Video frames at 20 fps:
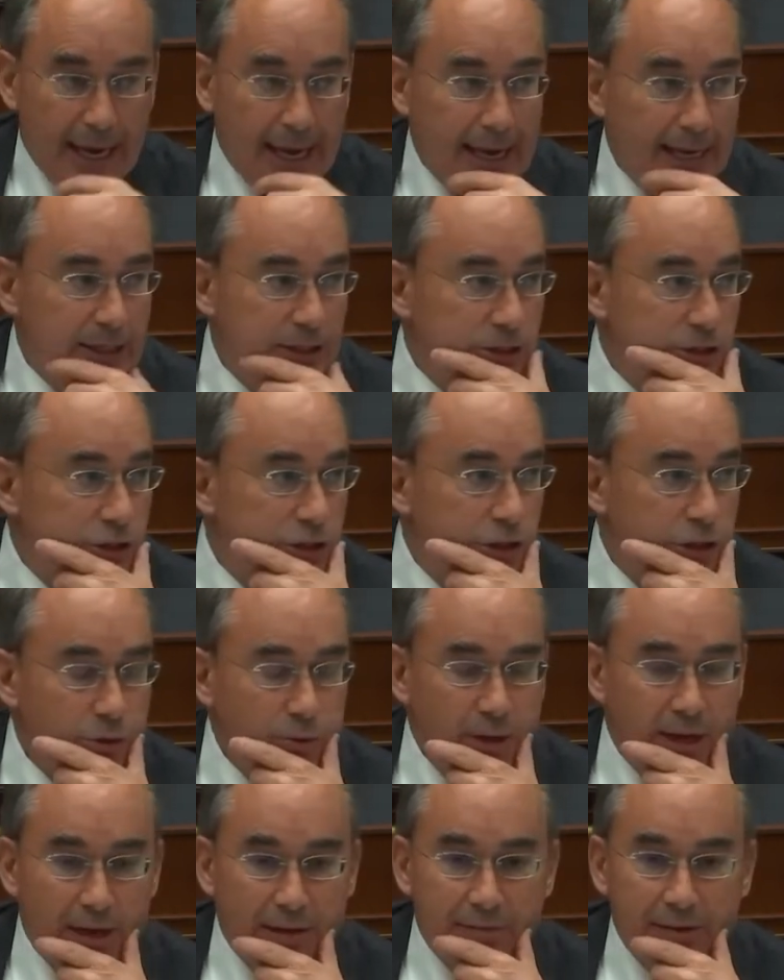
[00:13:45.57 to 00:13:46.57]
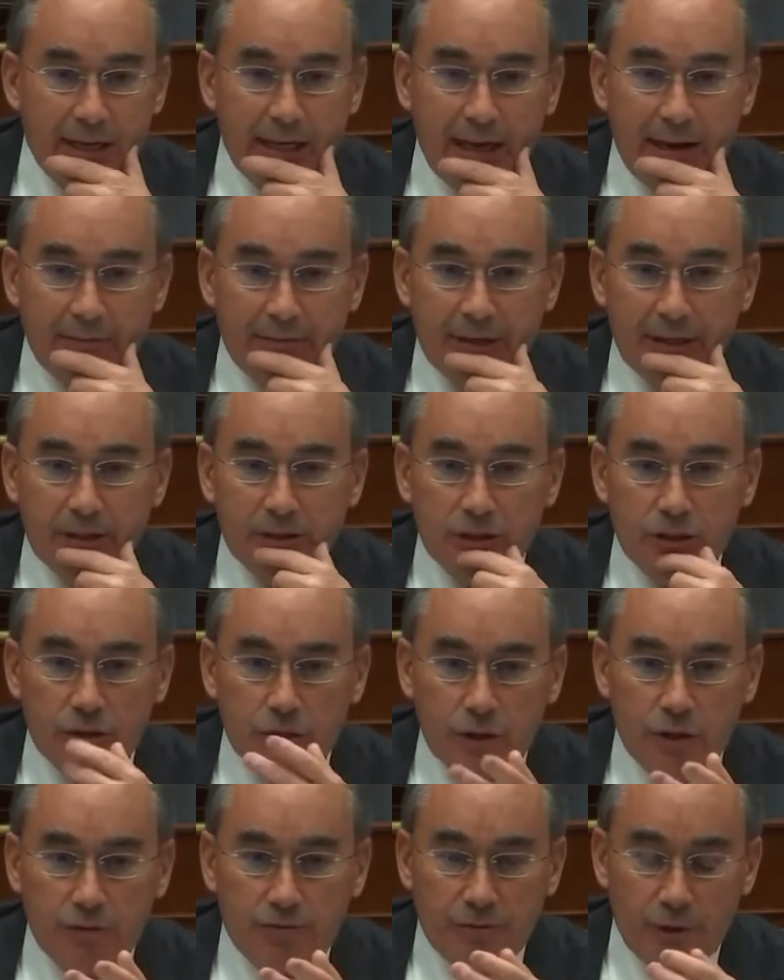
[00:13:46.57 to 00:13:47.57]
And do you have any
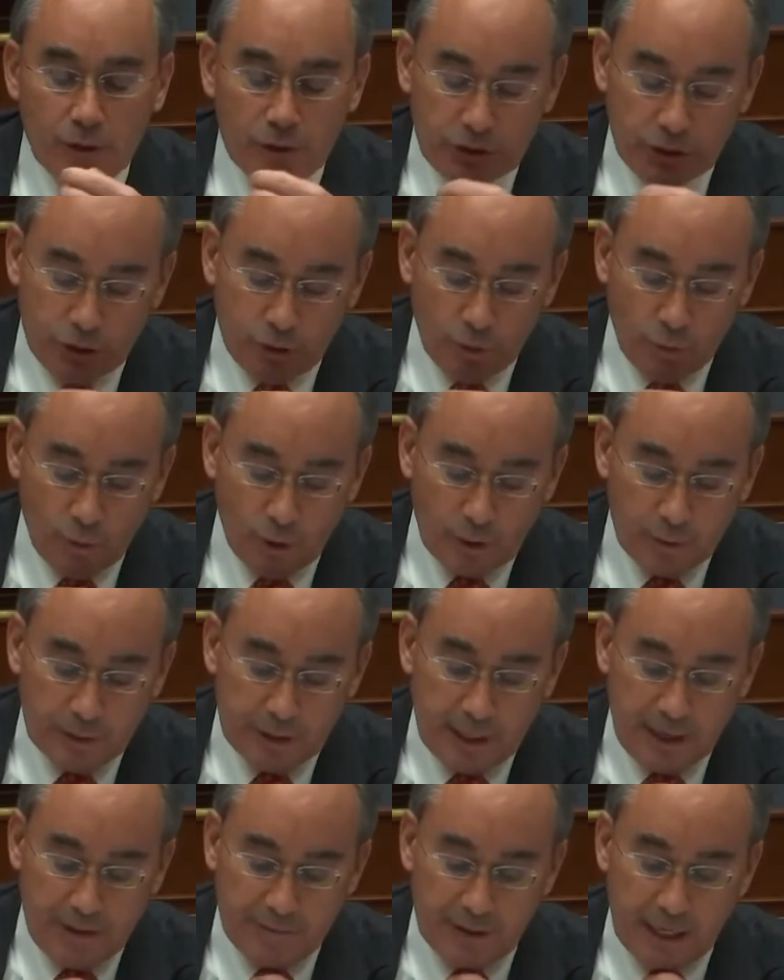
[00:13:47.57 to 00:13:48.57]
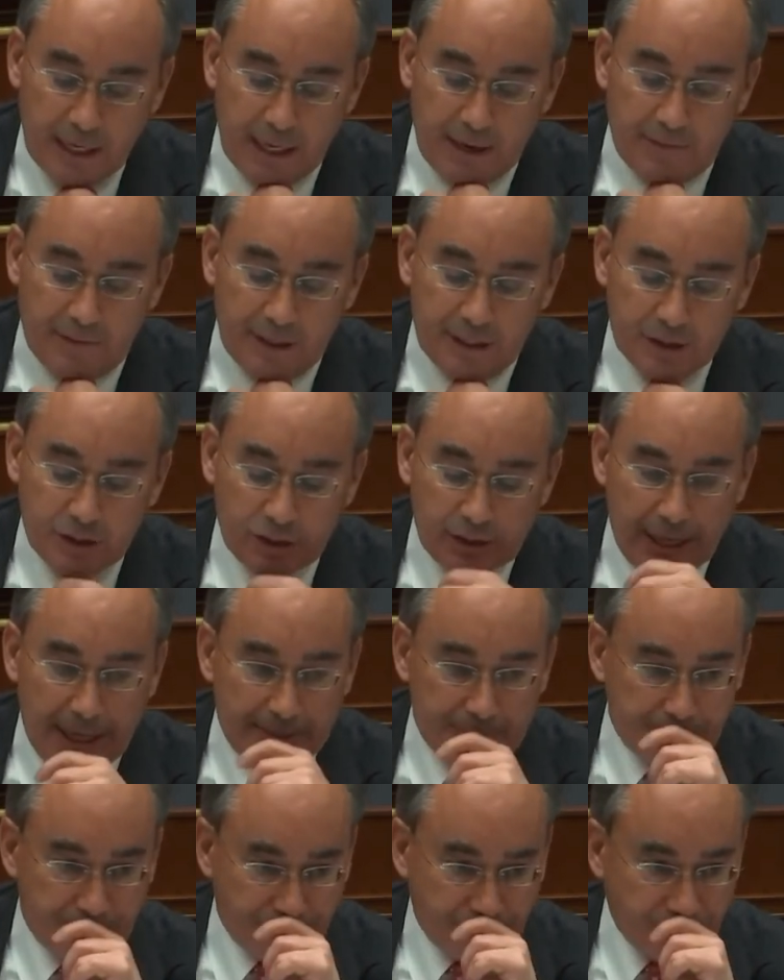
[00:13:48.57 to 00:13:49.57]
evidence, or do the folks that you work with have any evidence
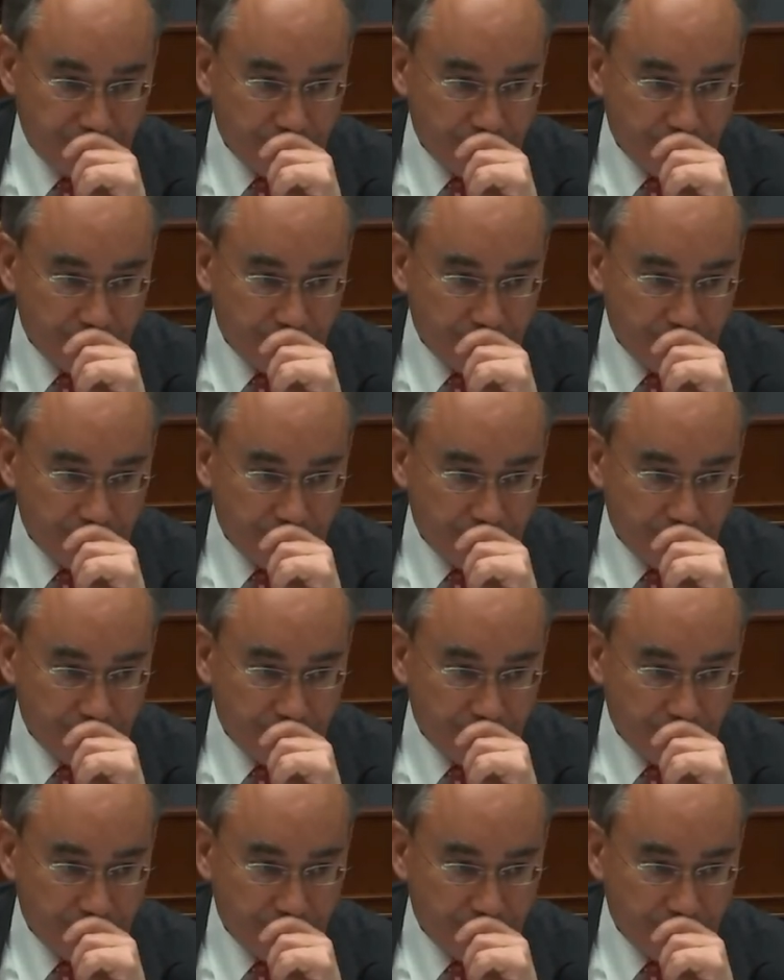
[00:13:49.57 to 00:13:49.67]
that